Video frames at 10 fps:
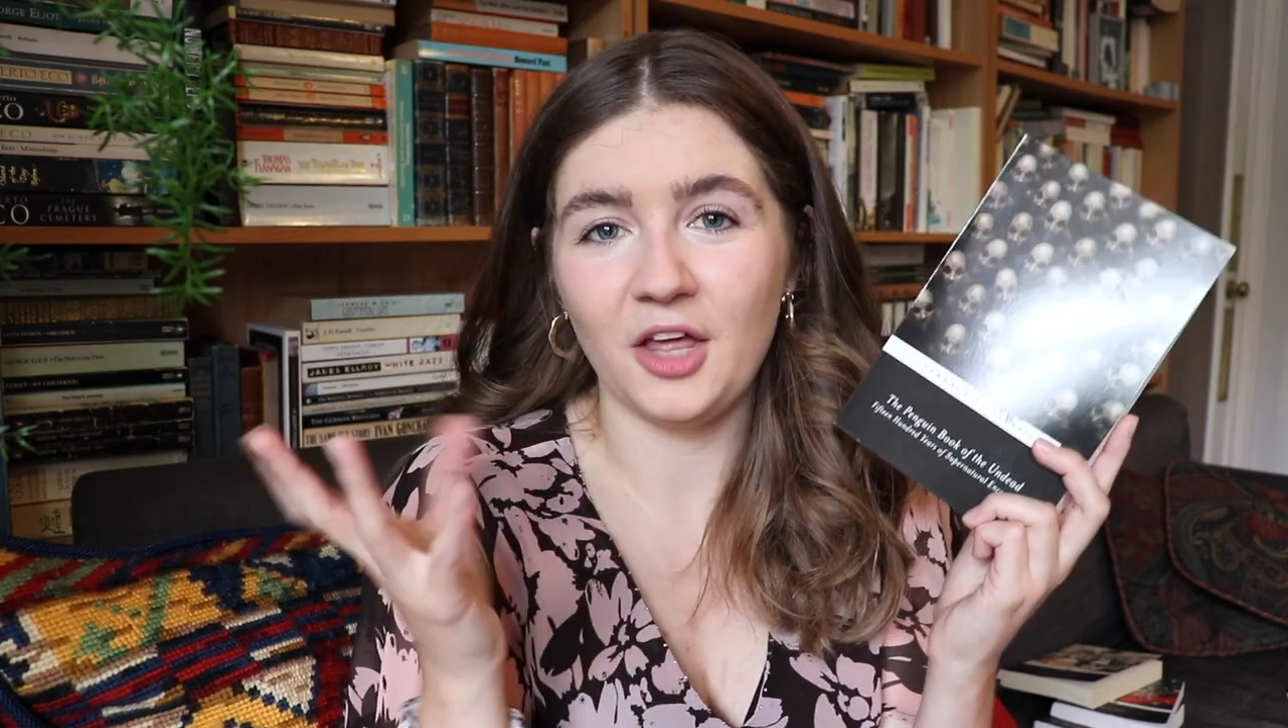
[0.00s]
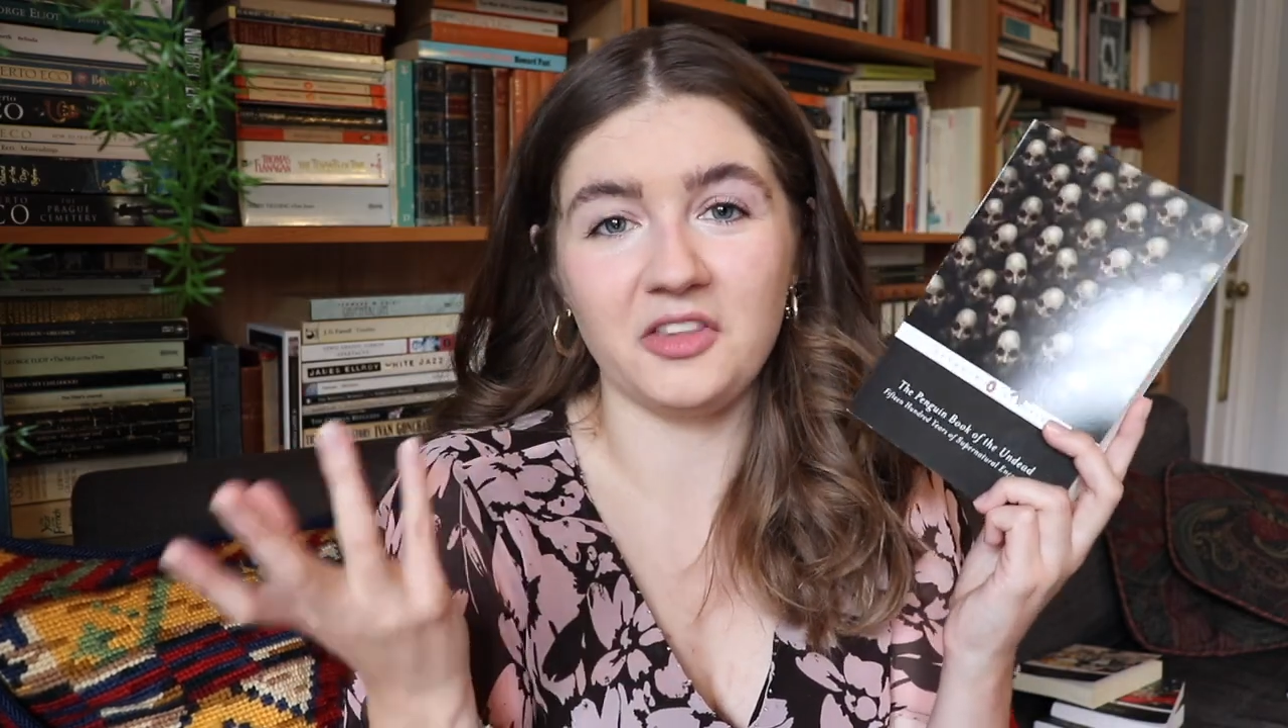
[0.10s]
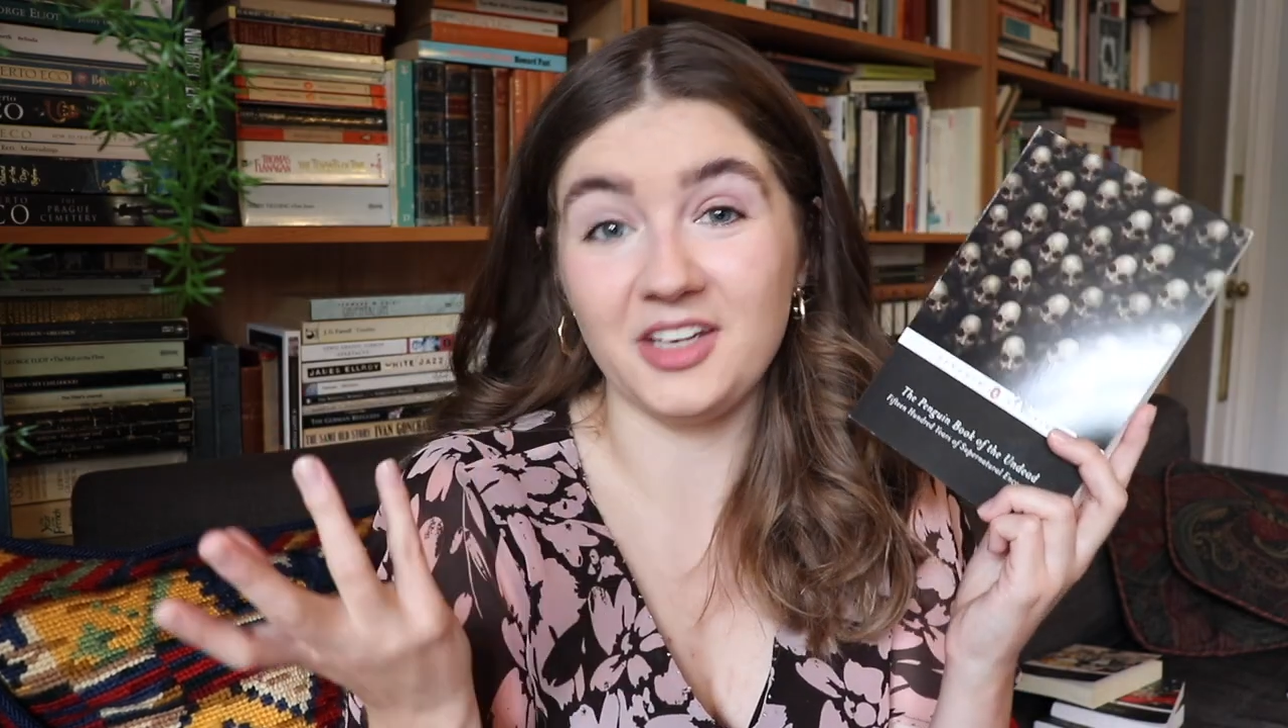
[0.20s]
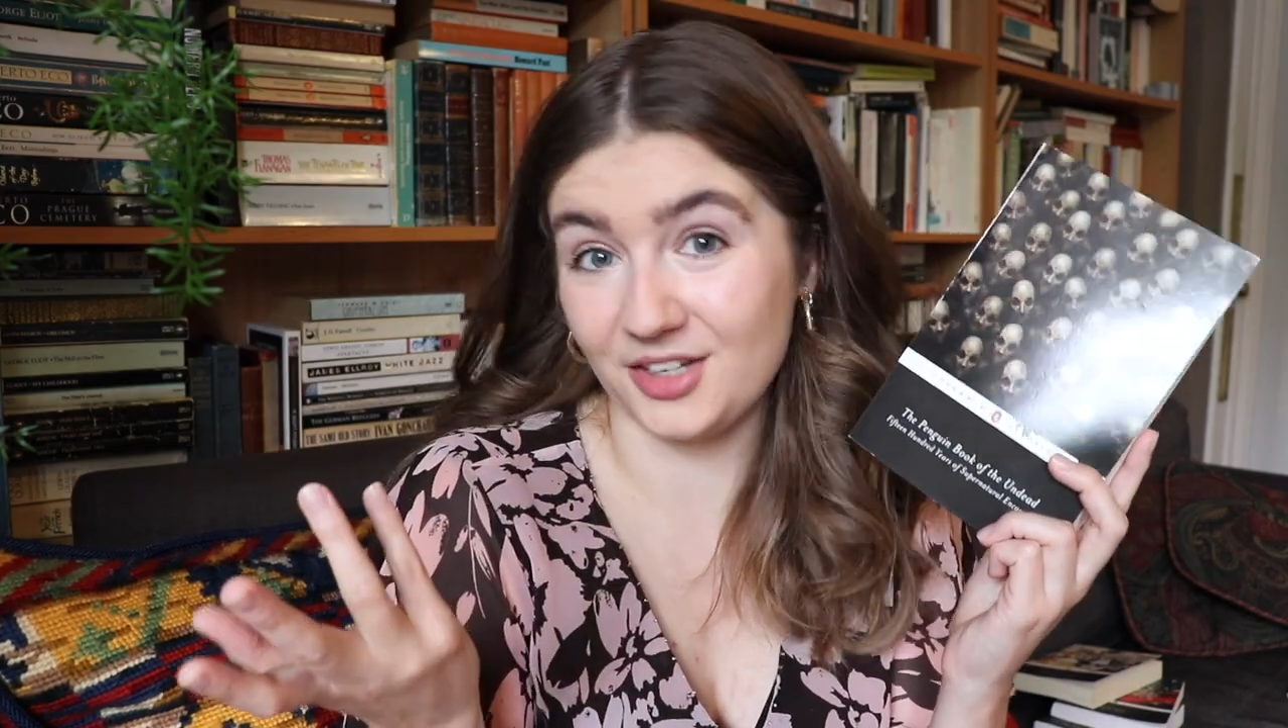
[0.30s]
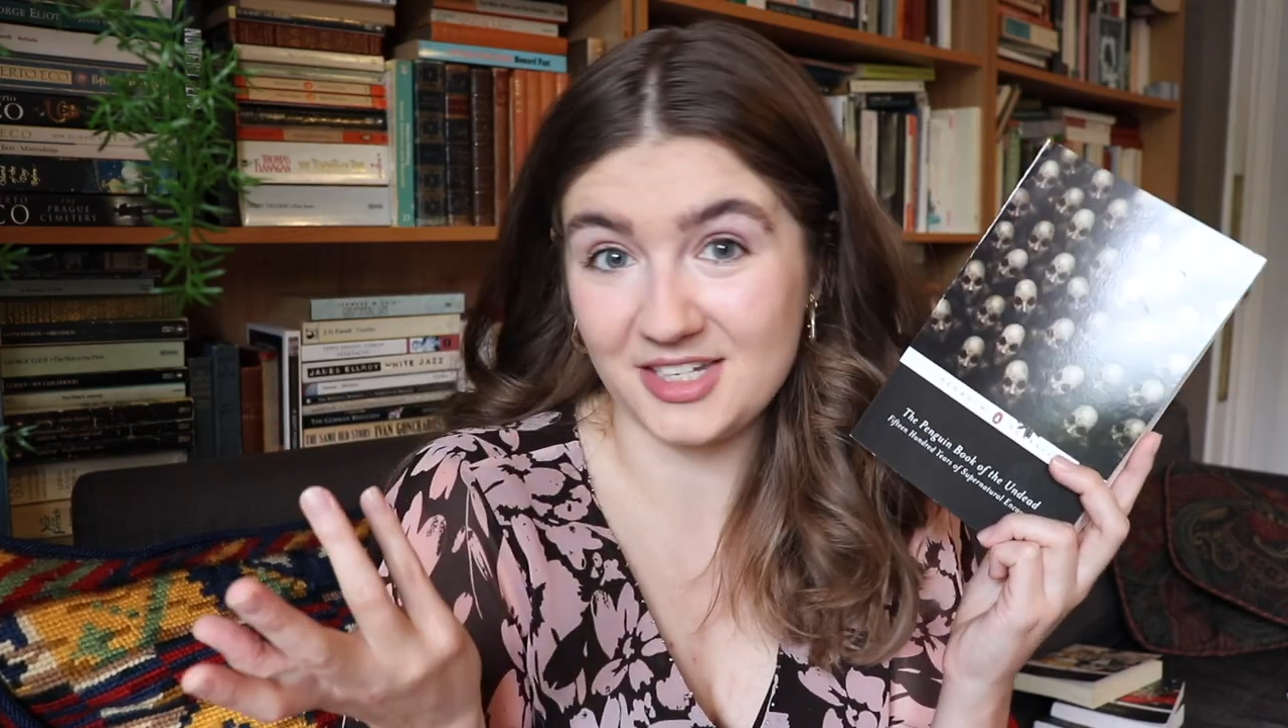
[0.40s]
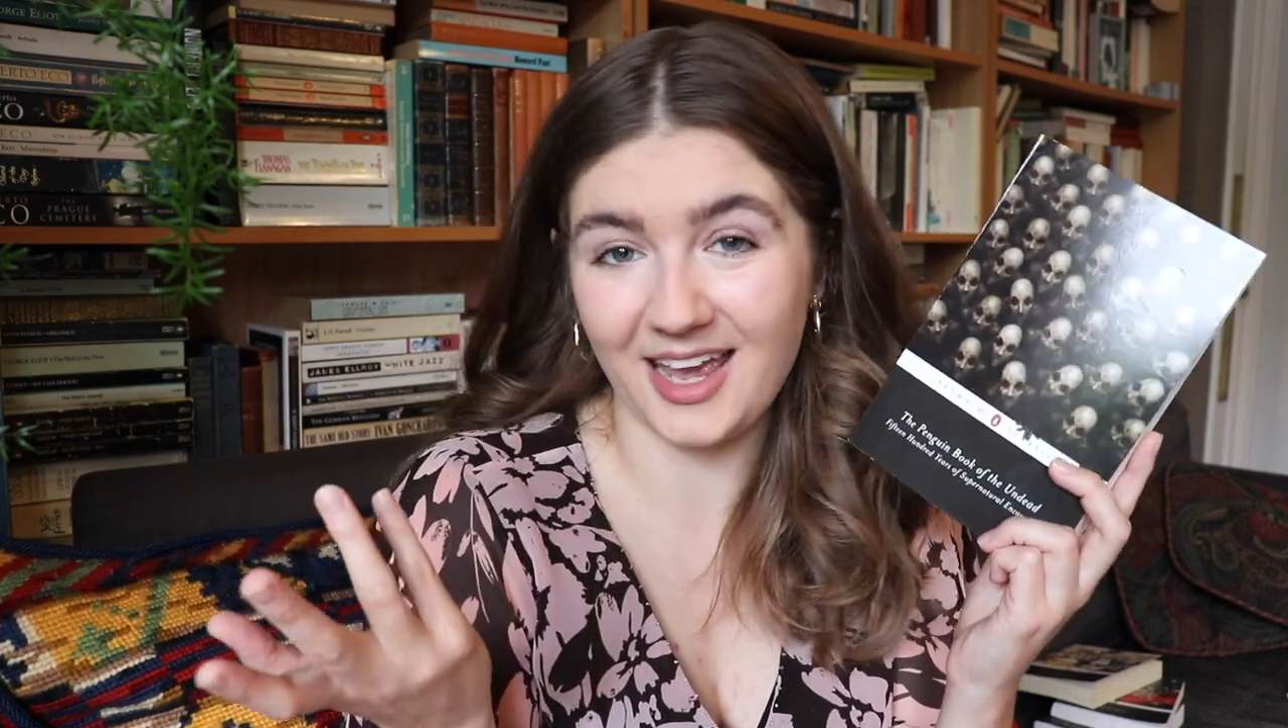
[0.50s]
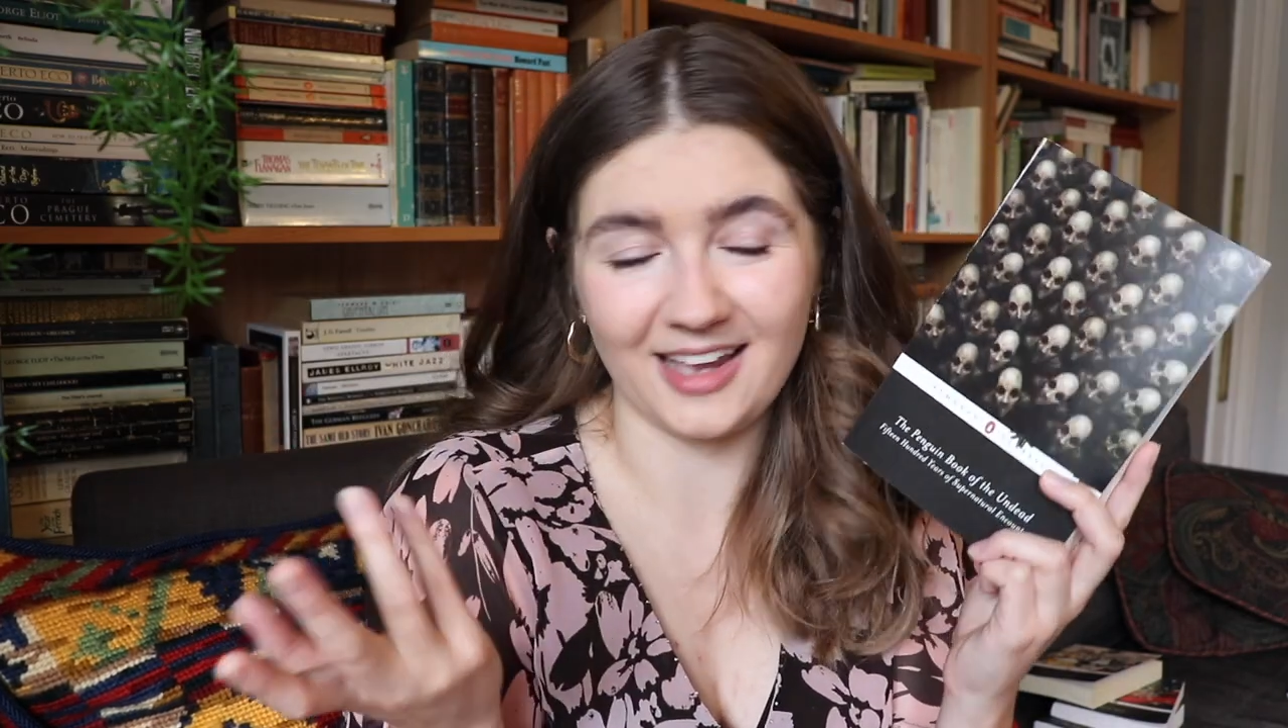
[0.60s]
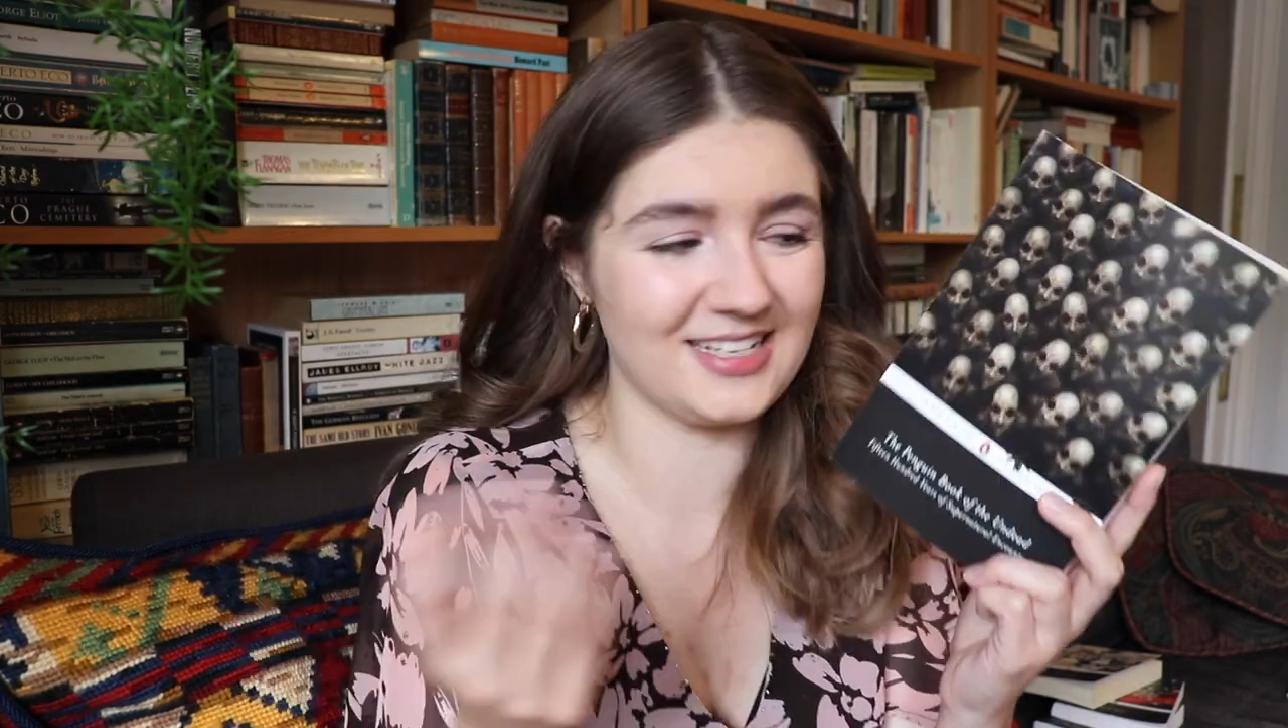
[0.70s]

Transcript: the undead.